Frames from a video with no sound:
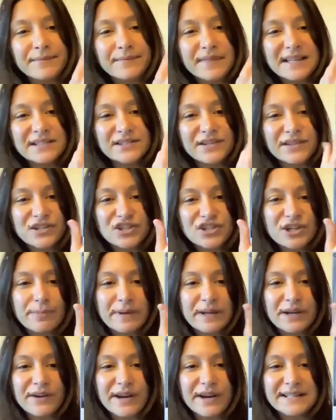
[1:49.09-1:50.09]
These are the
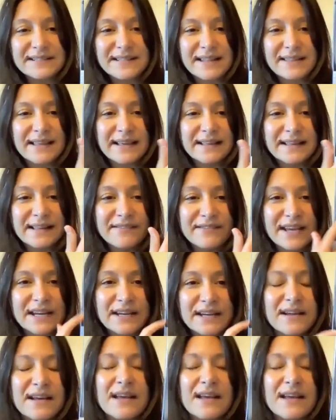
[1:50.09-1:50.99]
shipping crates that they live in.